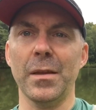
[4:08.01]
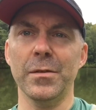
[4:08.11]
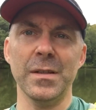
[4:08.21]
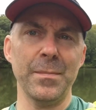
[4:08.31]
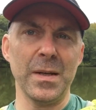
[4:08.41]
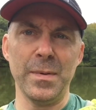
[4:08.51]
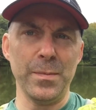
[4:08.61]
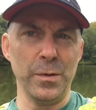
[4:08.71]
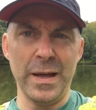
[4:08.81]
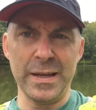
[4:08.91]
There's not many
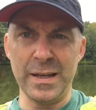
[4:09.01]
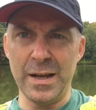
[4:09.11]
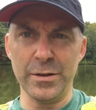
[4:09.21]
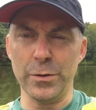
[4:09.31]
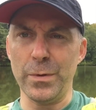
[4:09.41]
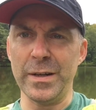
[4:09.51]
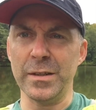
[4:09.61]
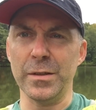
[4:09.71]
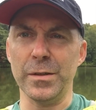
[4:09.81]
people hanging out here waiting